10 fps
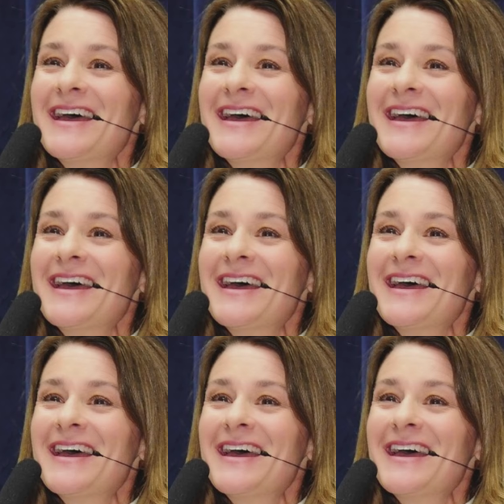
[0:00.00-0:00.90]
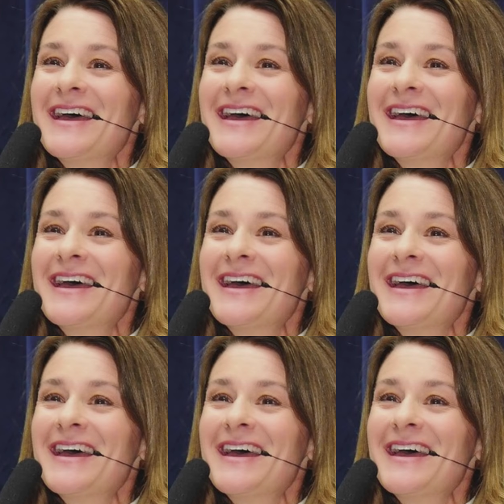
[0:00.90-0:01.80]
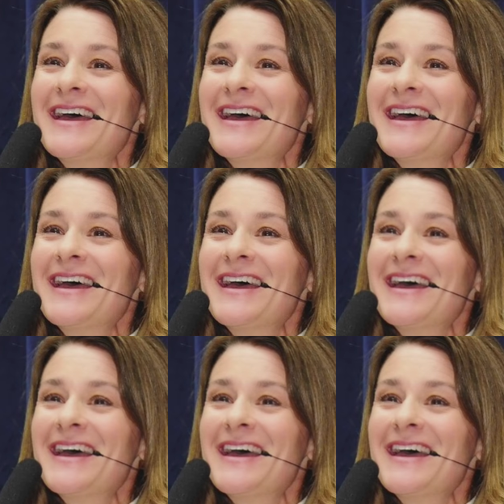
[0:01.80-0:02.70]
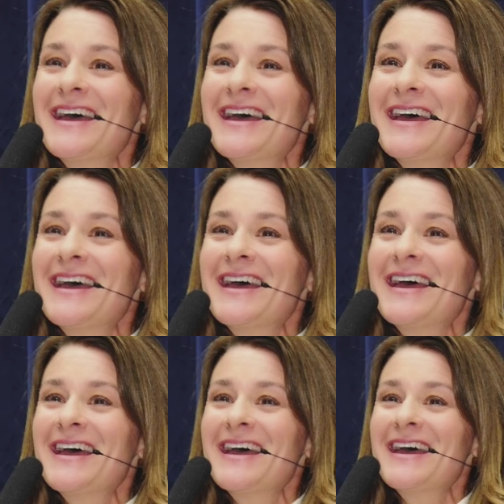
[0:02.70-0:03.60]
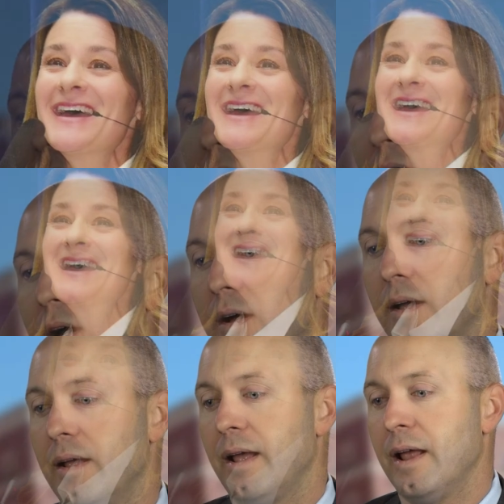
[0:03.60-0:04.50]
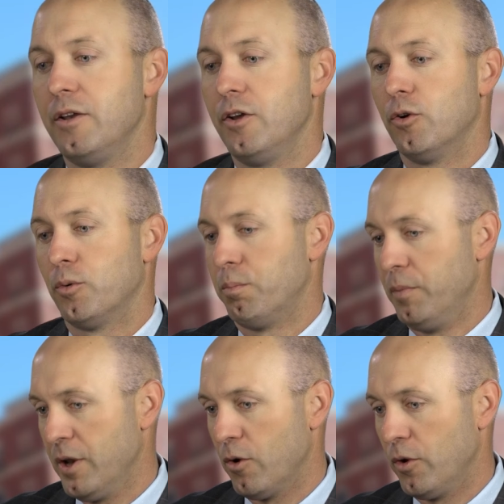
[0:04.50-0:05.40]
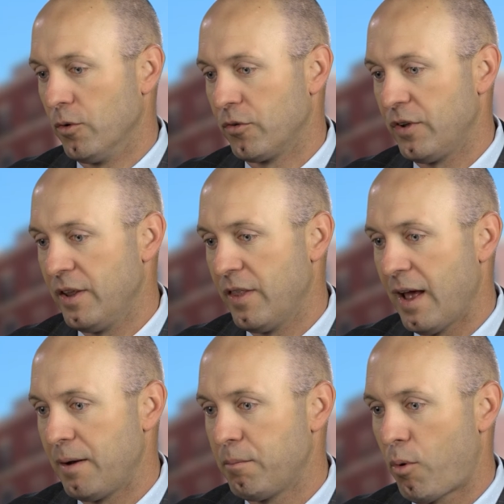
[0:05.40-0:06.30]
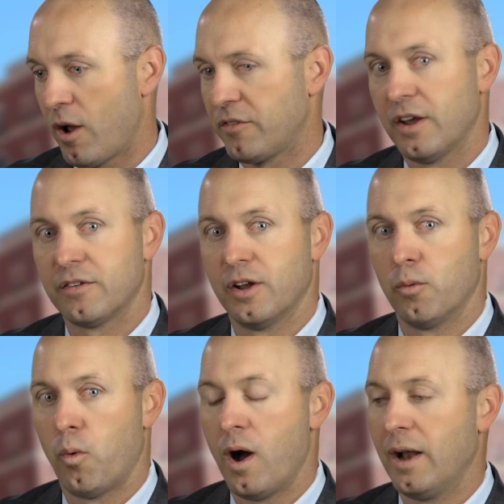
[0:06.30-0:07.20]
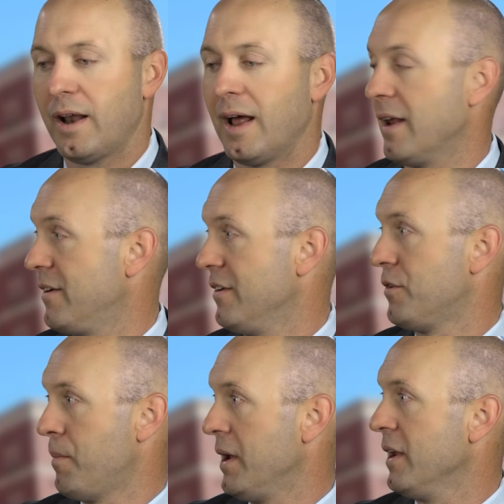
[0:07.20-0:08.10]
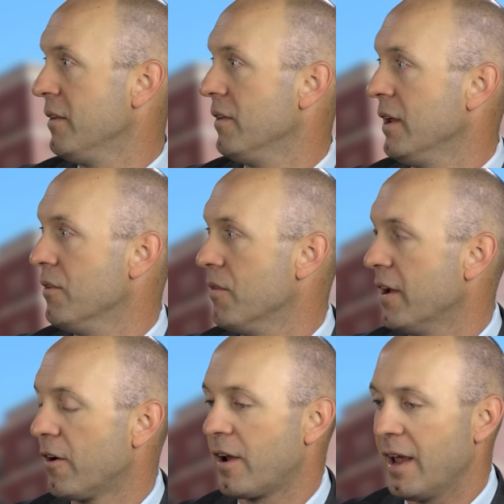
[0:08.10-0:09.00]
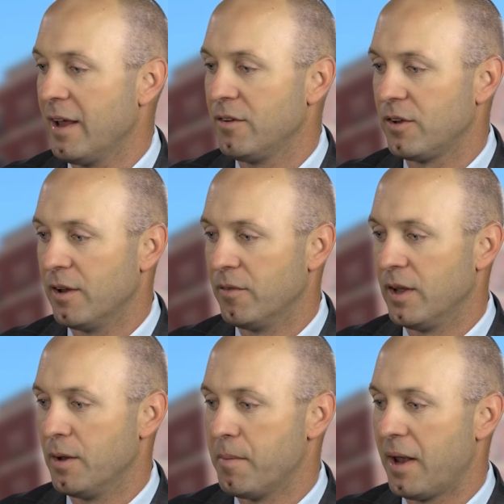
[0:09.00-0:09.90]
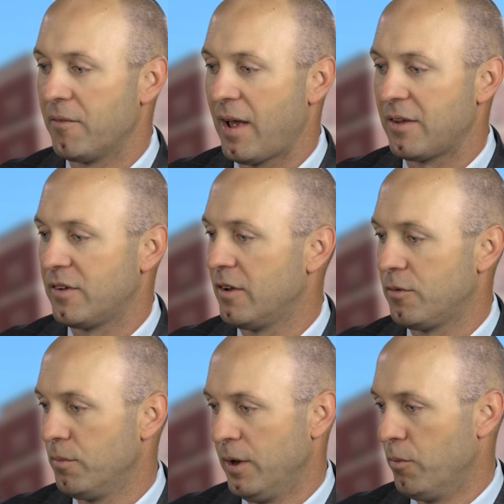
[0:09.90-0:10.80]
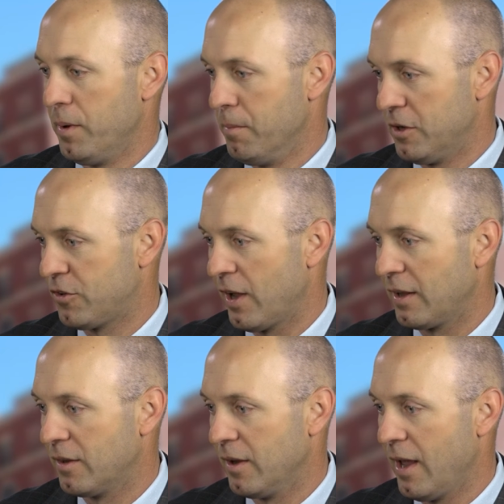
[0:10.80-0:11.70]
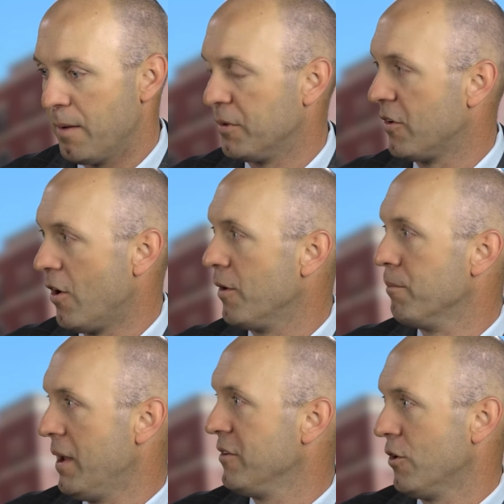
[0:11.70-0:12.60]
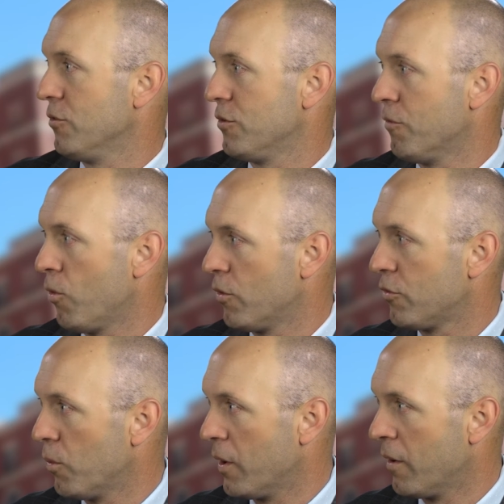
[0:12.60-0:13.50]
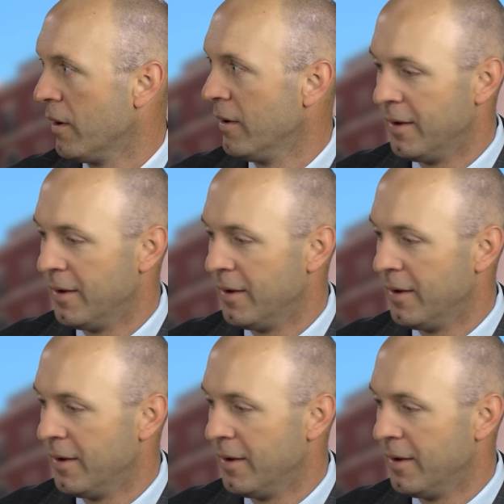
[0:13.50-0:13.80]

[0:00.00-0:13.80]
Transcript: but quite often that's the barometer of where we are. And you'll see that process unwind. I anticipate in their case, given the amount of assets, it'll be much like the Amazon Bezos divorce, where